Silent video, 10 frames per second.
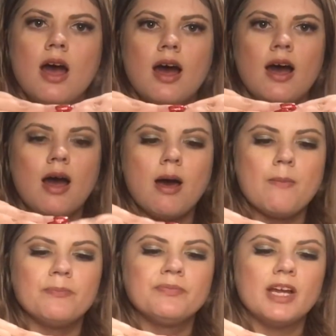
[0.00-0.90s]

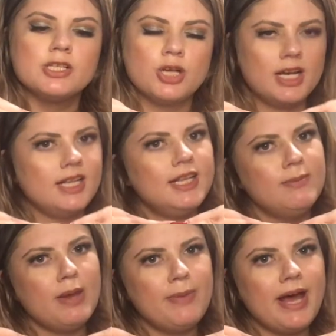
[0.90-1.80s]
I try to clean
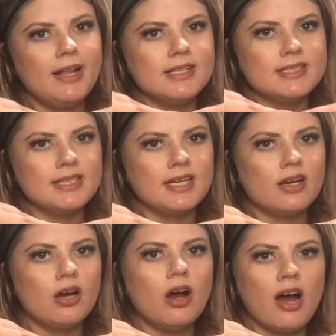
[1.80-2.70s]
my palettes
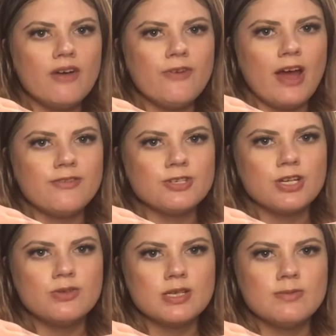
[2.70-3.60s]
like off after I
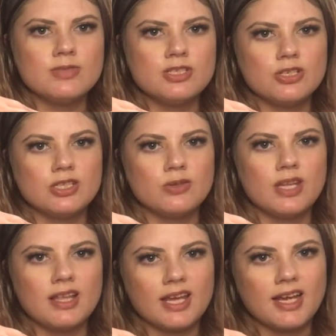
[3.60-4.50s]
use them, just so
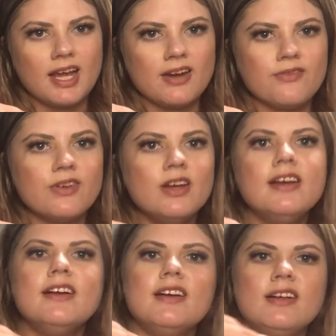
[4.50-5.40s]
they like kind of
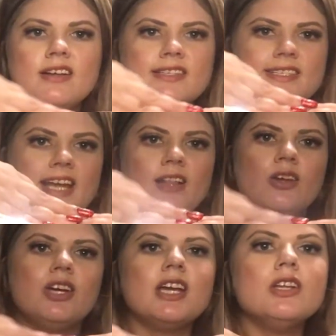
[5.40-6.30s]
stay
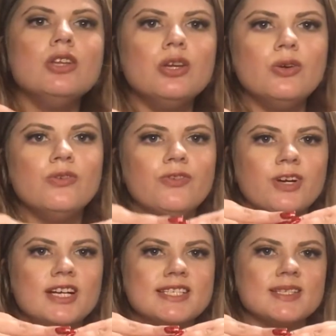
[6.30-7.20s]
looking new
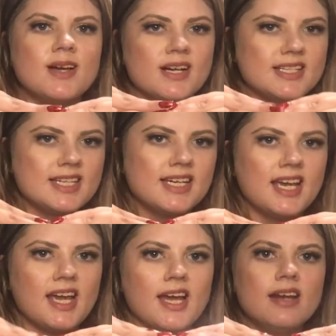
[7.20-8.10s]
for as long as I
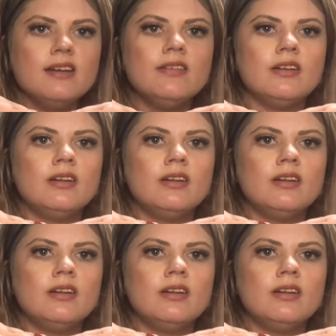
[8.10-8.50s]
can.